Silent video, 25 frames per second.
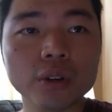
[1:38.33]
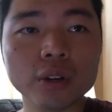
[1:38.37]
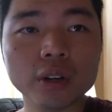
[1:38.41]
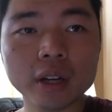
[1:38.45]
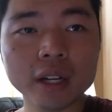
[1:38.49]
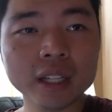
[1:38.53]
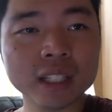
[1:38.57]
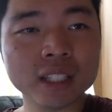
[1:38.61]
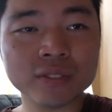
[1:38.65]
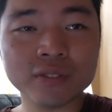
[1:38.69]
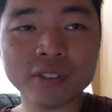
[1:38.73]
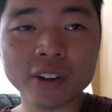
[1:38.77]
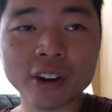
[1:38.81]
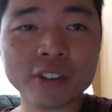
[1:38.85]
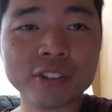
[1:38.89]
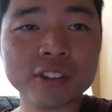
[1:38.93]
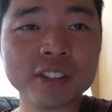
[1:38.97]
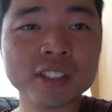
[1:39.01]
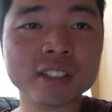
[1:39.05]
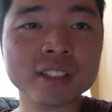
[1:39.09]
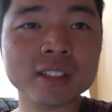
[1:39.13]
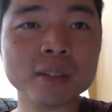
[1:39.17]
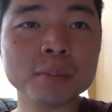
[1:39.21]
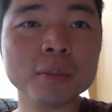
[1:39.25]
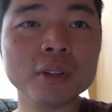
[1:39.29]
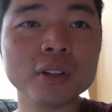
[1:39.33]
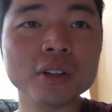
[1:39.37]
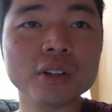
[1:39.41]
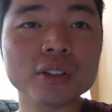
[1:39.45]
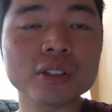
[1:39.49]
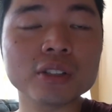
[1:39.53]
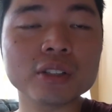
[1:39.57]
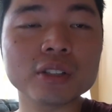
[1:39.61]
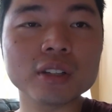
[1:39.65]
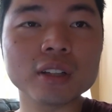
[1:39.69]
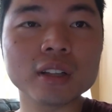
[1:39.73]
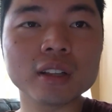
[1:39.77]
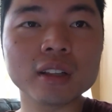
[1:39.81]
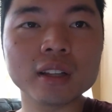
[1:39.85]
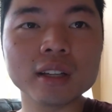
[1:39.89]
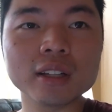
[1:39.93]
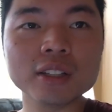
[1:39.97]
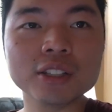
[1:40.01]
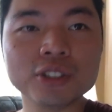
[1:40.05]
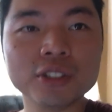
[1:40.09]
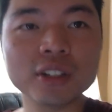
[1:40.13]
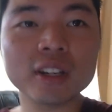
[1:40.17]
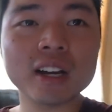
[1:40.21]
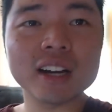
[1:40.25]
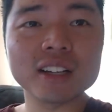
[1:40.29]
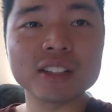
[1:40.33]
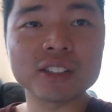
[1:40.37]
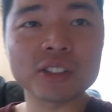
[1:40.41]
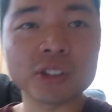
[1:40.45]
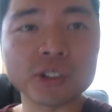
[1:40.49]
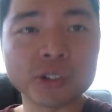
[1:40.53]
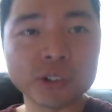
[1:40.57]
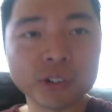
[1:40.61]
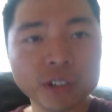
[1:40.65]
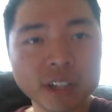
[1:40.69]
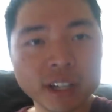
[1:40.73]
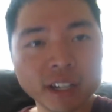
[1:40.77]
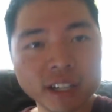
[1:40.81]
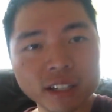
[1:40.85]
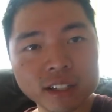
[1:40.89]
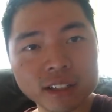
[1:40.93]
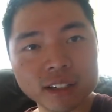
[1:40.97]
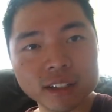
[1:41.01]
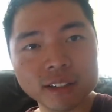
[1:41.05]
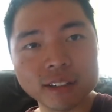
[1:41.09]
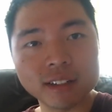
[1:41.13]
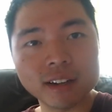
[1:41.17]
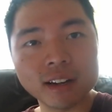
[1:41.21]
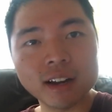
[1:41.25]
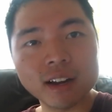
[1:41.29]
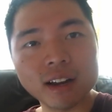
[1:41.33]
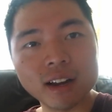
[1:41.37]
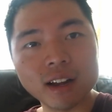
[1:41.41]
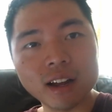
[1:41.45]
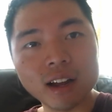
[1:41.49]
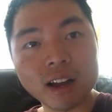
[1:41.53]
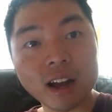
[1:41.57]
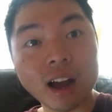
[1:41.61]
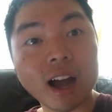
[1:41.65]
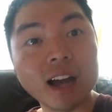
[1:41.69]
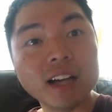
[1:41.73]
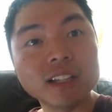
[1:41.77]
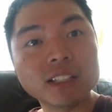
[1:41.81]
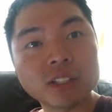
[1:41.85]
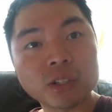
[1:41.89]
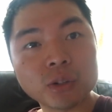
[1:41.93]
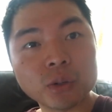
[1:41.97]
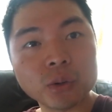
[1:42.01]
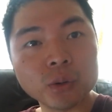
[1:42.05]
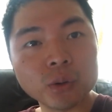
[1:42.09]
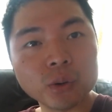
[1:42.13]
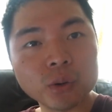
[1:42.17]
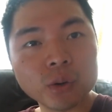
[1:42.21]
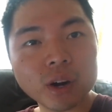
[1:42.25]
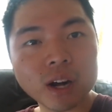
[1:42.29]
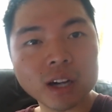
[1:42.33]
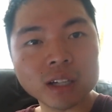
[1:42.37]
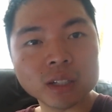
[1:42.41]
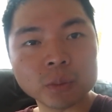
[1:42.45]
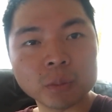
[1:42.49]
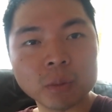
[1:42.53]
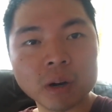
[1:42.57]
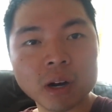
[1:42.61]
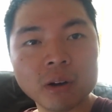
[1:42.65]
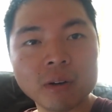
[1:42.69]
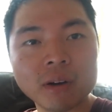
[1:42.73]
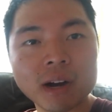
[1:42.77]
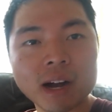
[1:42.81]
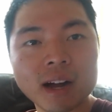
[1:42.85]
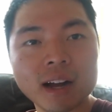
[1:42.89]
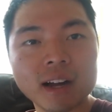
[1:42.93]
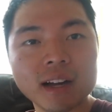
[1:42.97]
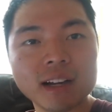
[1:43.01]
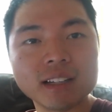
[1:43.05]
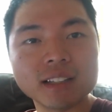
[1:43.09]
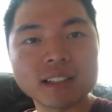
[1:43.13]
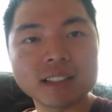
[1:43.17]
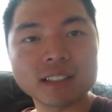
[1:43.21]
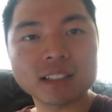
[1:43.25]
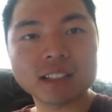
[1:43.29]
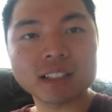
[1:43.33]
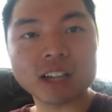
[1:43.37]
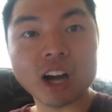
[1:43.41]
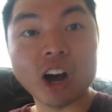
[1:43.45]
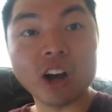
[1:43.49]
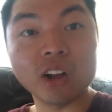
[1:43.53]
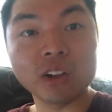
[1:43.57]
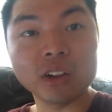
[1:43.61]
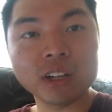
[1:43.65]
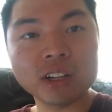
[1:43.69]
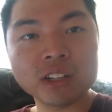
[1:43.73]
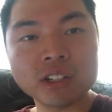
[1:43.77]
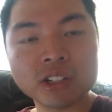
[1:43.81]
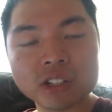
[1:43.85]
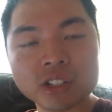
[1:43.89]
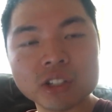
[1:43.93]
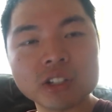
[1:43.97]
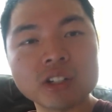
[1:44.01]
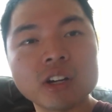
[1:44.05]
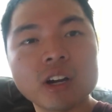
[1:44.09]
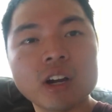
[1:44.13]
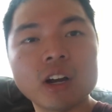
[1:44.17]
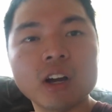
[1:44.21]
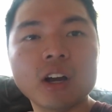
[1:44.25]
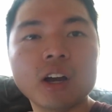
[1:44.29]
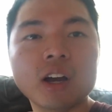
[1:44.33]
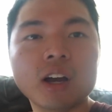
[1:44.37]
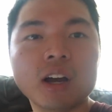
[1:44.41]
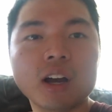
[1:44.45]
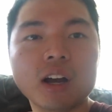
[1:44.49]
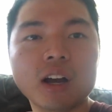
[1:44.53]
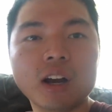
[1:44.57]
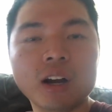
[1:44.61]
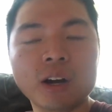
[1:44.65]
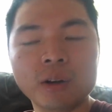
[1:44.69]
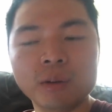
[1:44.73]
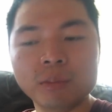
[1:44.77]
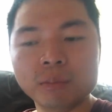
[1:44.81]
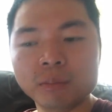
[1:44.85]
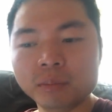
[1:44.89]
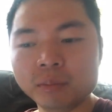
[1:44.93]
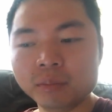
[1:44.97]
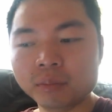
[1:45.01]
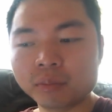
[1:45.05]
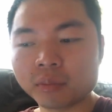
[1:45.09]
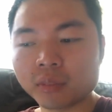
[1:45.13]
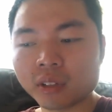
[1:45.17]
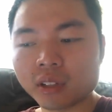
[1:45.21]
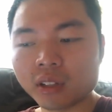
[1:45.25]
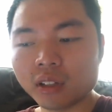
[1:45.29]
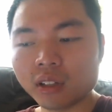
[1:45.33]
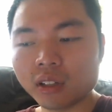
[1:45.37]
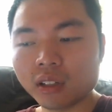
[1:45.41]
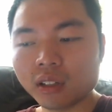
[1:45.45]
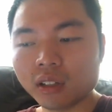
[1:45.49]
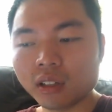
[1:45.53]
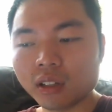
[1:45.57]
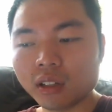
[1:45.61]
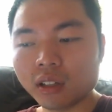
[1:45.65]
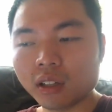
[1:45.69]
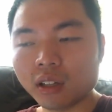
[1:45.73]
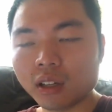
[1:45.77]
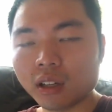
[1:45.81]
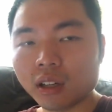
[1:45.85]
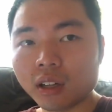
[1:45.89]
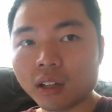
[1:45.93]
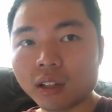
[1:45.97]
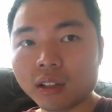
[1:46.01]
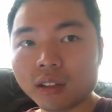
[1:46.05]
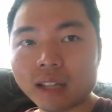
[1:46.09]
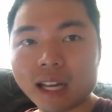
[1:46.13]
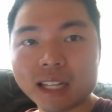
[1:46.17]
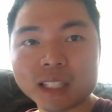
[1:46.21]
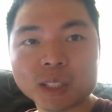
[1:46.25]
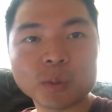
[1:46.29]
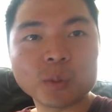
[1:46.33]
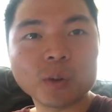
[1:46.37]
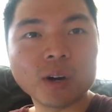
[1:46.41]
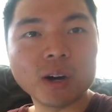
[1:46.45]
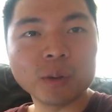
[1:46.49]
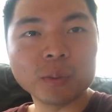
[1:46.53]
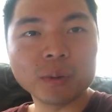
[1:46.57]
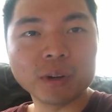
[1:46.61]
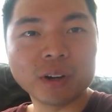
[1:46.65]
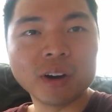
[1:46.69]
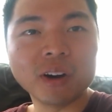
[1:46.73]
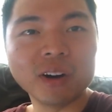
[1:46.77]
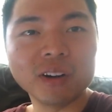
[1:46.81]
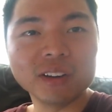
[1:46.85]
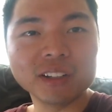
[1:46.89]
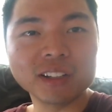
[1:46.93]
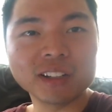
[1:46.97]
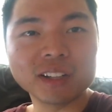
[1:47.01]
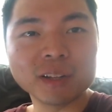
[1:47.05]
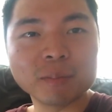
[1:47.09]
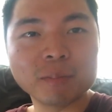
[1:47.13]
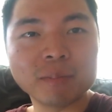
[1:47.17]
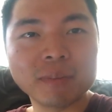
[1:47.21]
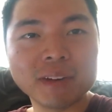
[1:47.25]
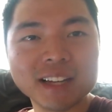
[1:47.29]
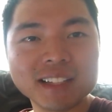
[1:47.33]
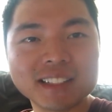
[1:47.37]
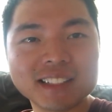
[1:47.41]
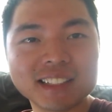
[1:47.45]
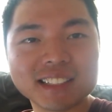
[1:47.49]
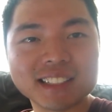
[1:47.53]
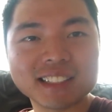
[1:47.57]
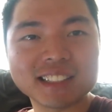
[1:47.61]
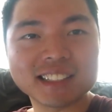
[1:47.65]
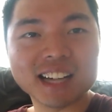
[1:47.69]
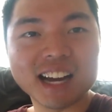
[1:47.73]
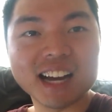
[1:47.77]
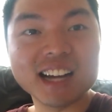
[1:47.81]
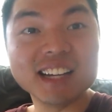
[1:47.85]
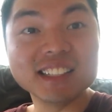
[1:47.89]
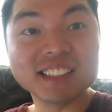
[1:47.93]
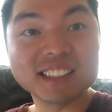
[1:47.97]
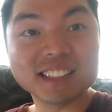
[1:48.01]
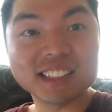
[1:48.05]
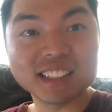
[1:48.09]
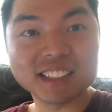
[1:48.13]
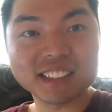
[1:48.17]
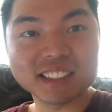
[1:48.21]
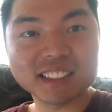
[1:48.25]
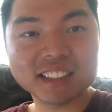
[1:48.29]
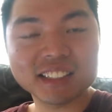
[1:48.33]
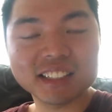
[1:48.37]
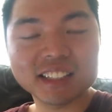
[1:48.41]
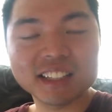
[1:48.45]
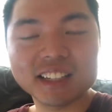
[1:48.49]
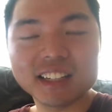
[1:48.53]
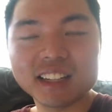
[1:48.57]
It's very similar to the things you guys learned in high school as well as college. That's why we call it the basic sciences.